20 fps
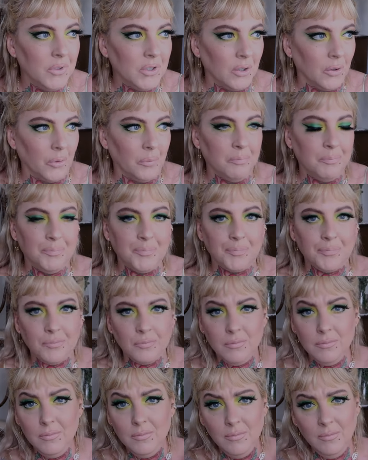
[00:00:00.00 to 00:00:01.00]
So
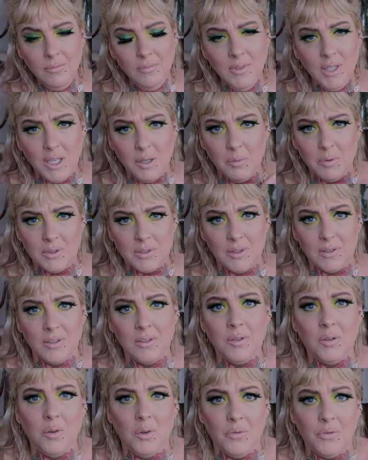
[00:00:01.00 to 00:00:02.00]
he was an
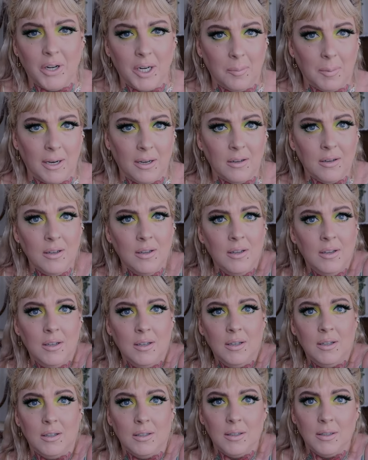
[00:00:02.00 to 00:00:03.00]
old friend of mine
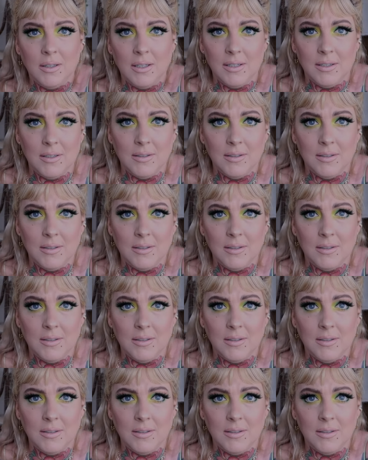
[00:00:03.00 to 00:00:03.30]
and he